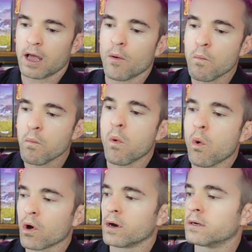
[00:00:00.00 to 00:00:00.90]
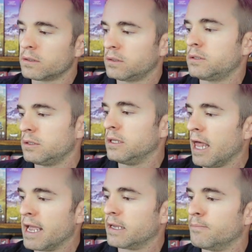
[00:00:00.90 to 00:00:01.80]
a more
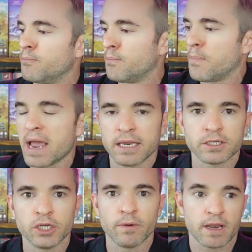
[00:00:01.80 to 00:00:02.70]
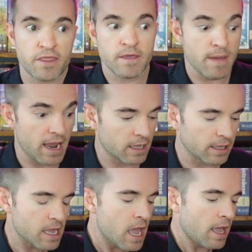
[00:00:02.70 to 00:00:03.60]
like bite to it
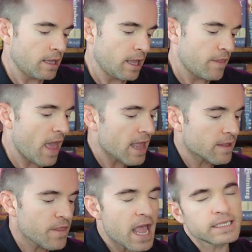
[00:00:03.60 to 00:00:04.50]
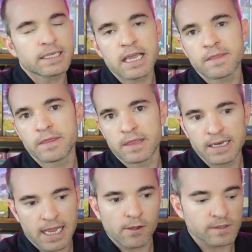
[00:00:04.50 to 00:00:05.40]
thematically. That's like the
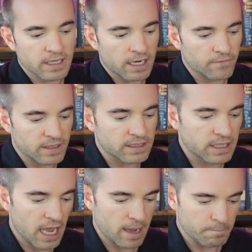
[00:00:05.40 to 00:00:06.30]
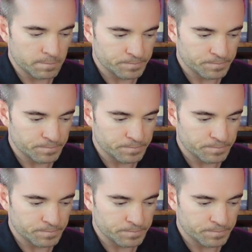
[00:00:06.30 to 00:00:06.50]
downside of this game.